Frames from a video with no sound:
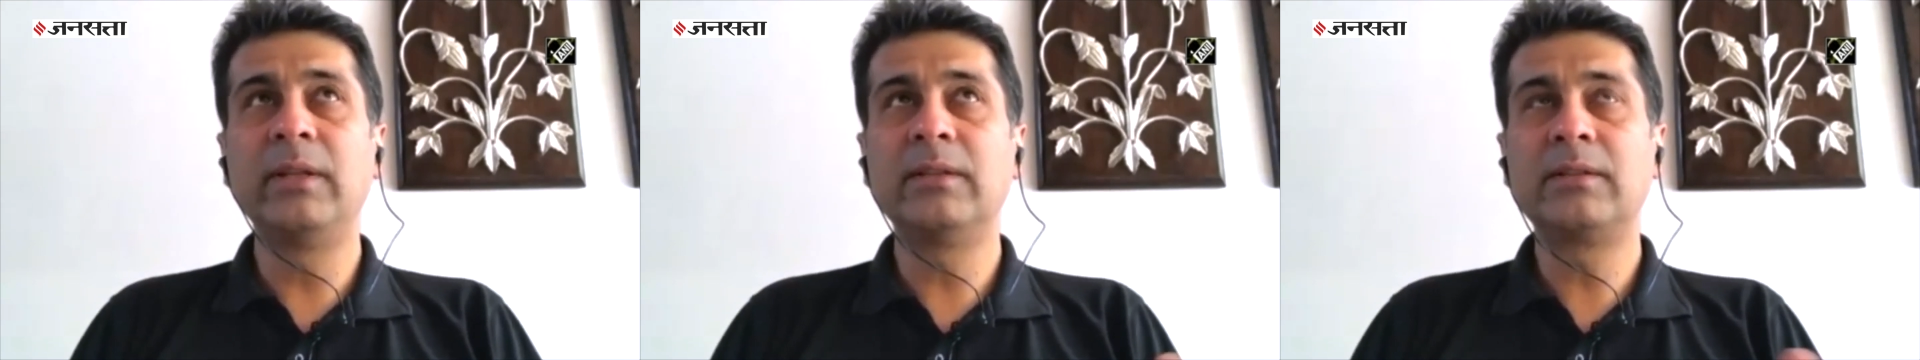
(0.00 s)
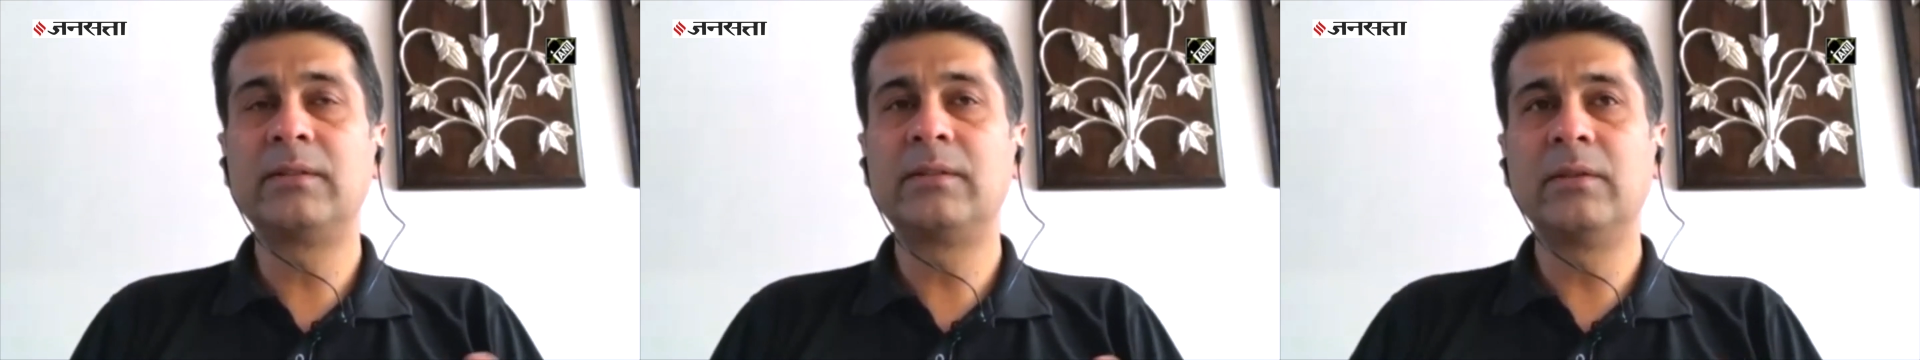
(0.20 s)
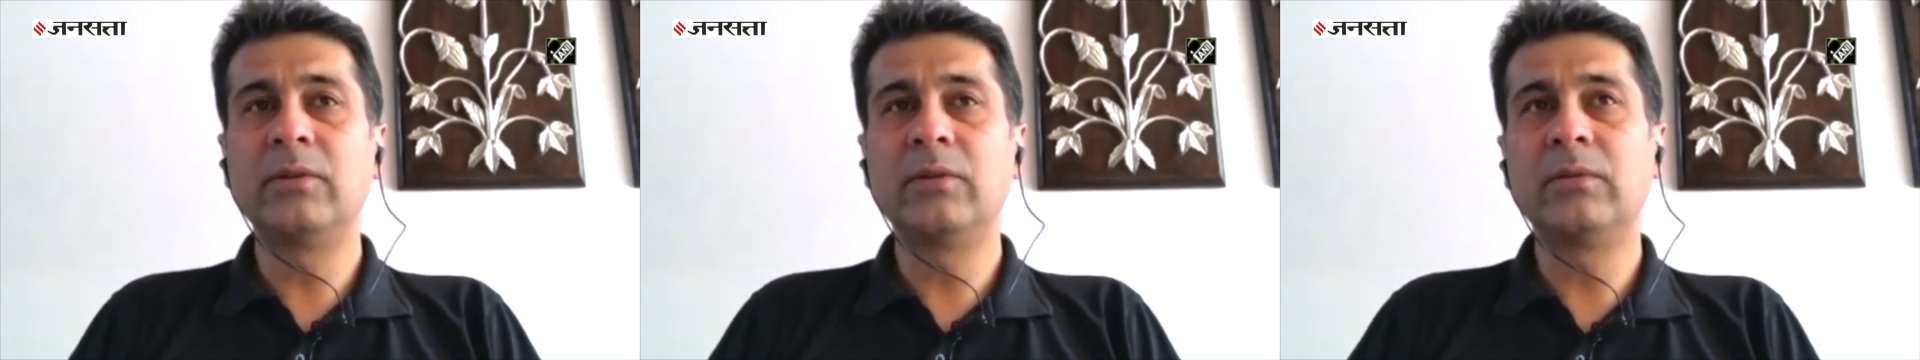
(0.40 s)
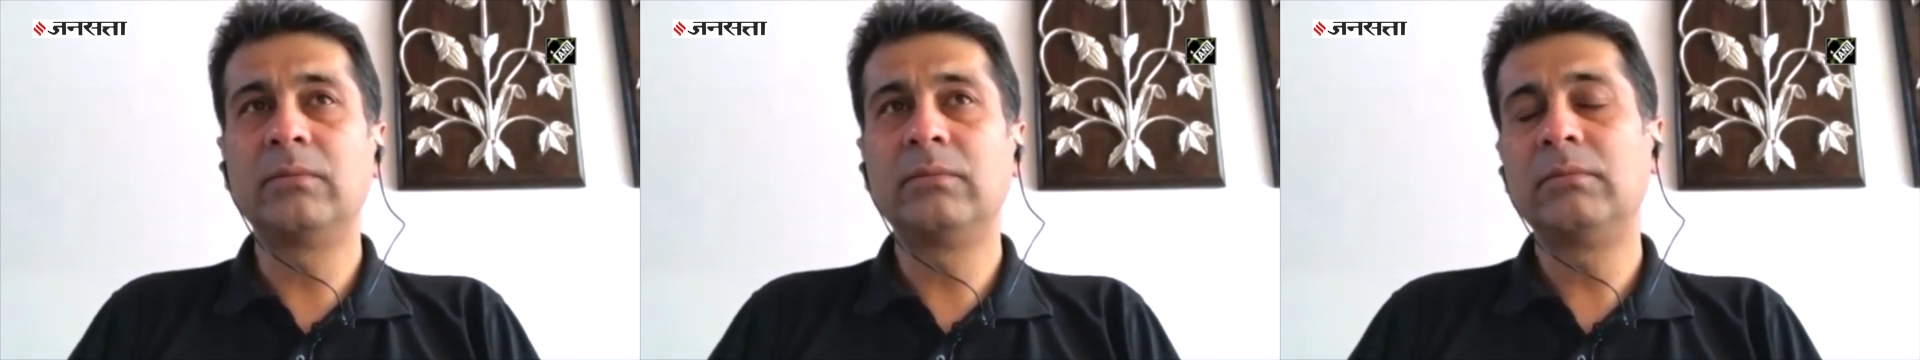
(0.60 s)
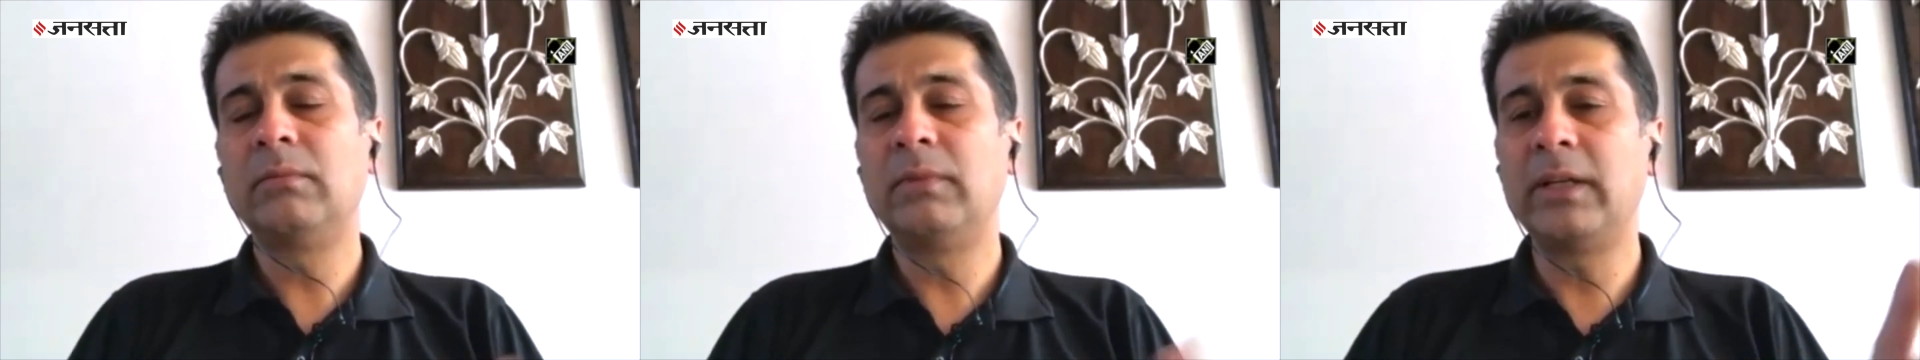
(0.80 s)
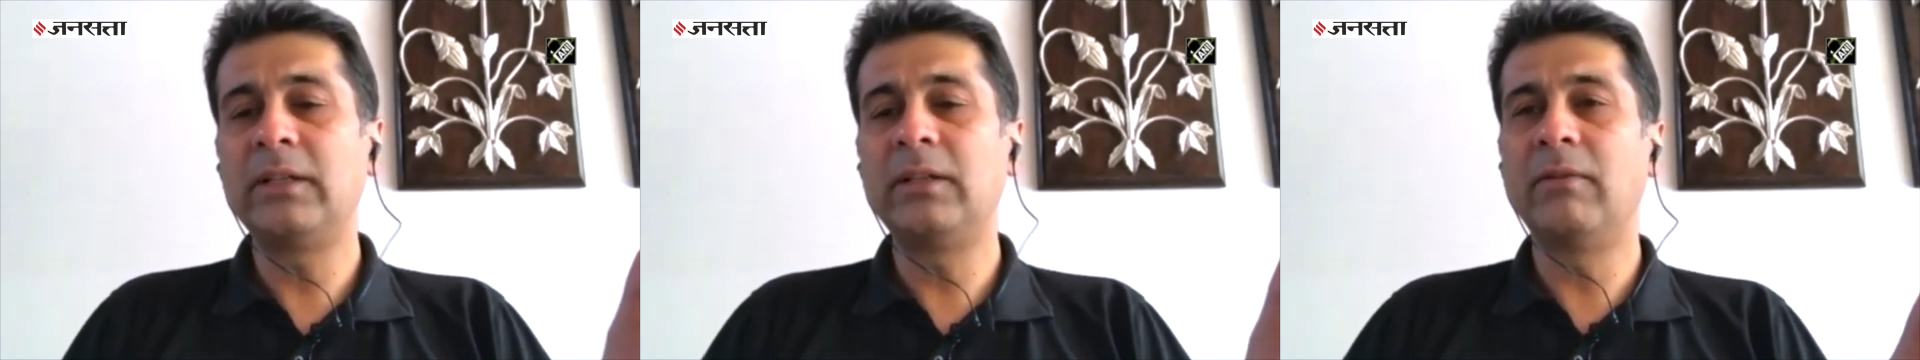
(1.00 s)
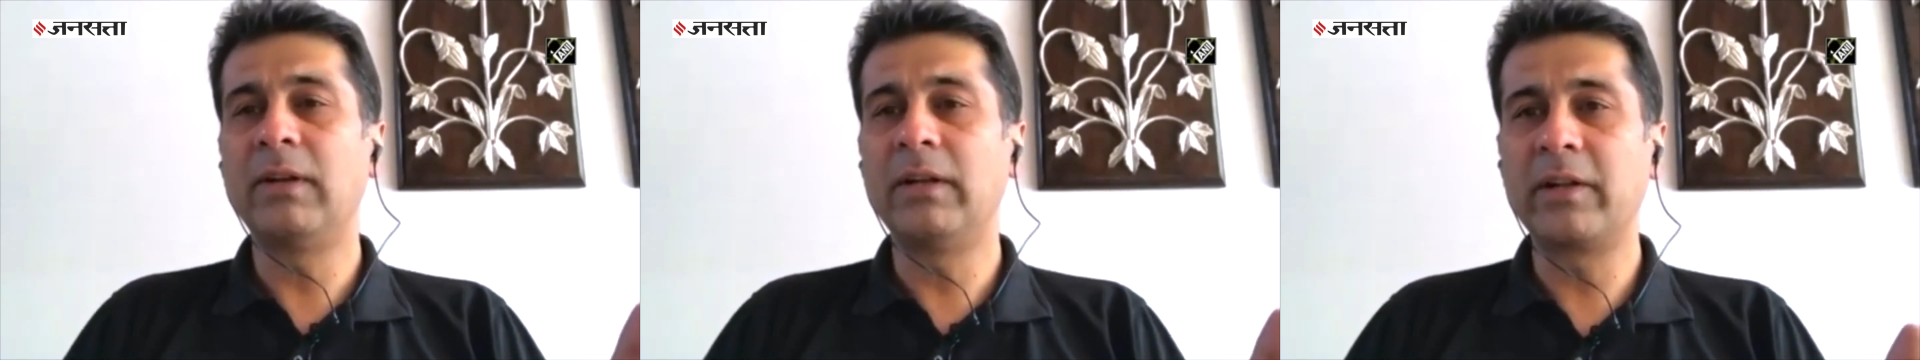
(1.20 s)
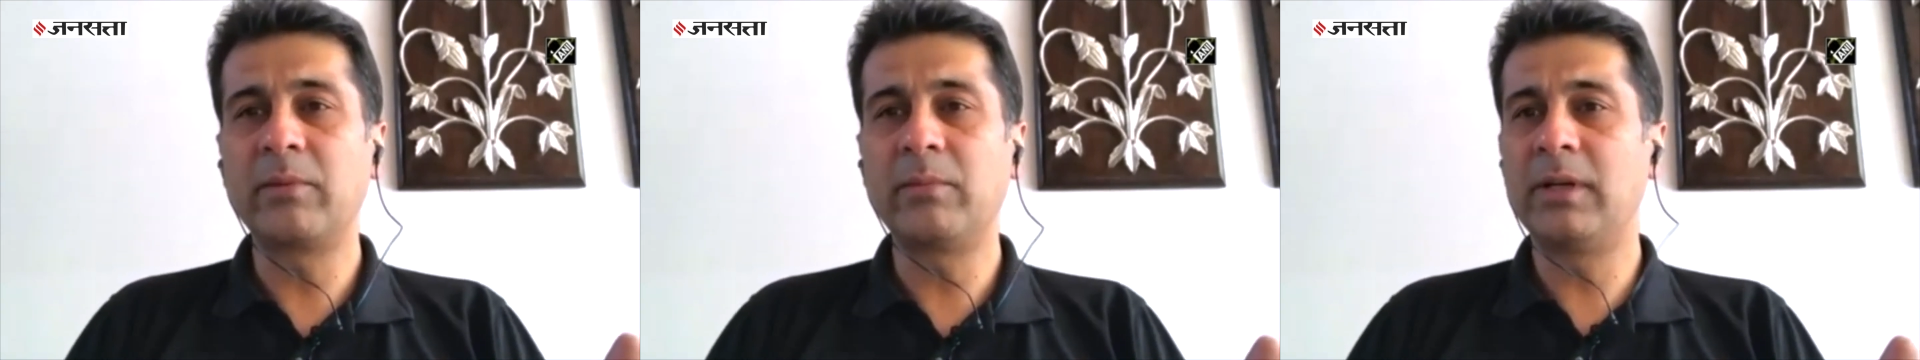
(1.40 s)
means, let the
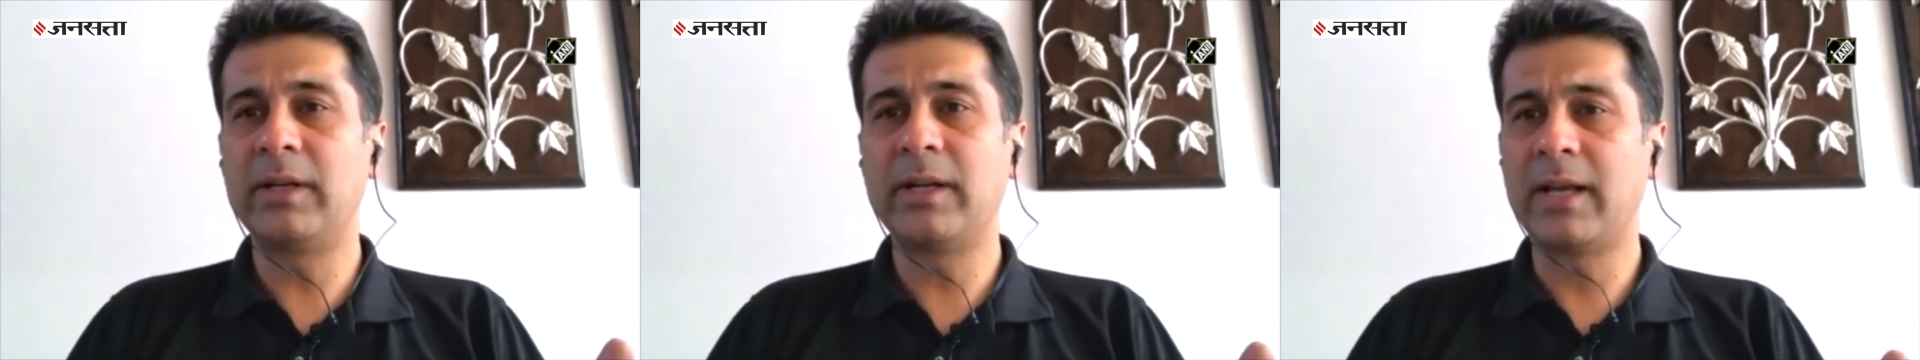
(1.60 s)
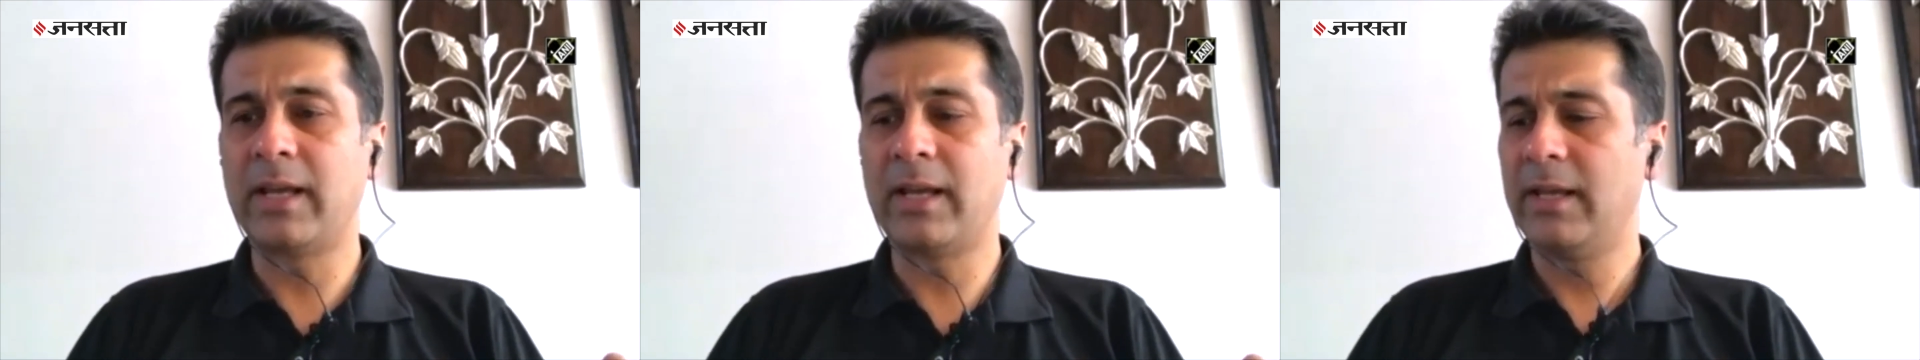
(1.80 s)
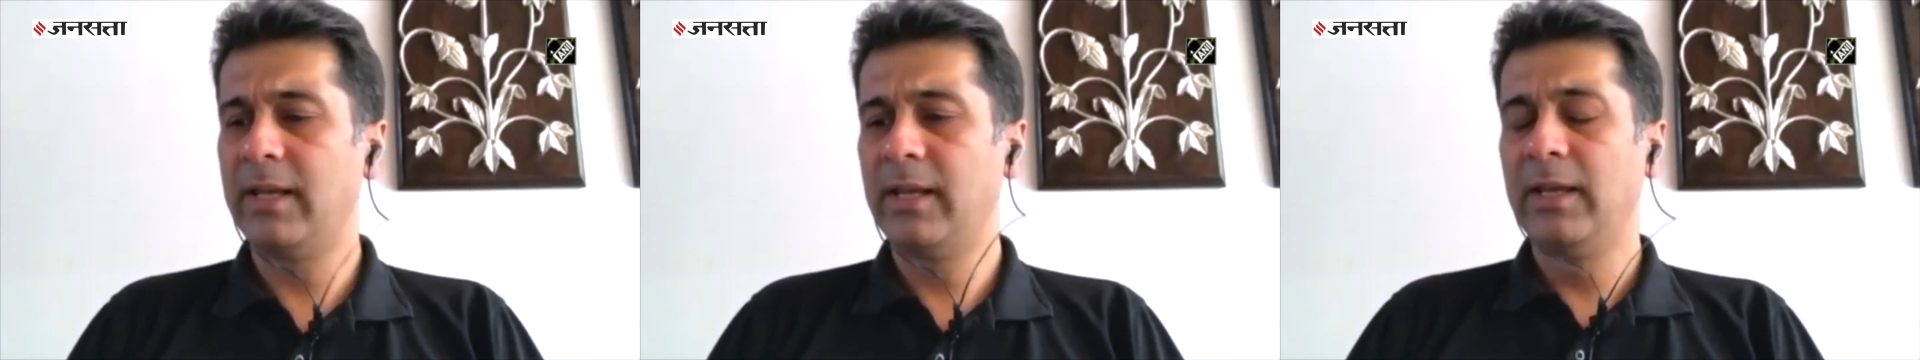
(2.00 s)
vulnerable die.